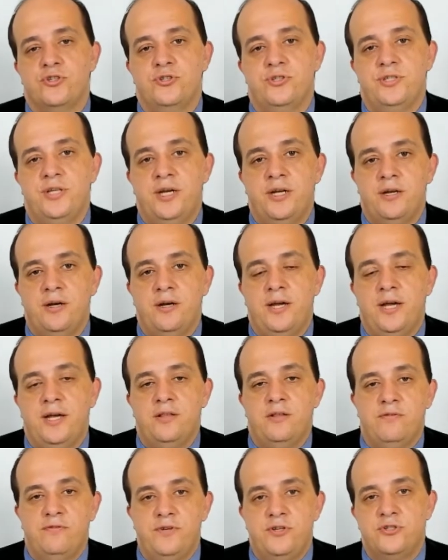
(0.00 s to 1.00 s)
data and
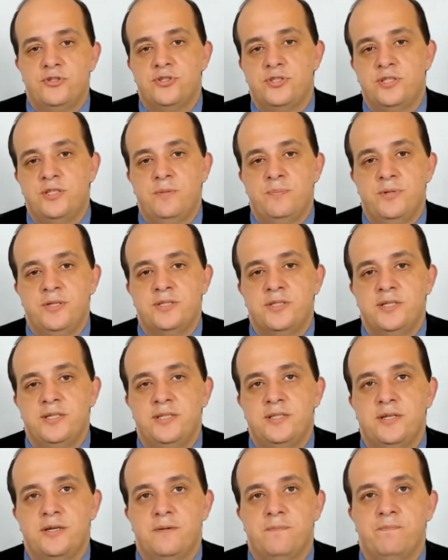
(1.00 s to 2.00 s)
the featured snippets
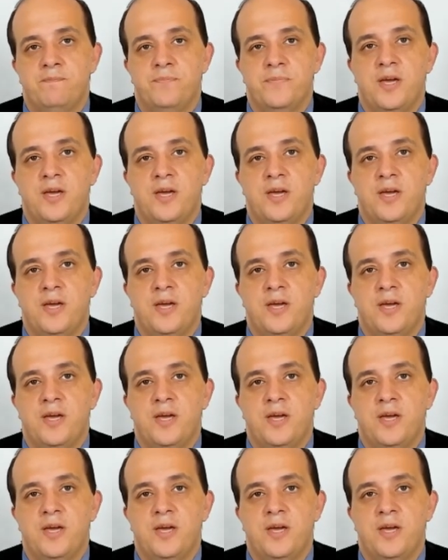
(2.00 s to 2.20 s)
listing.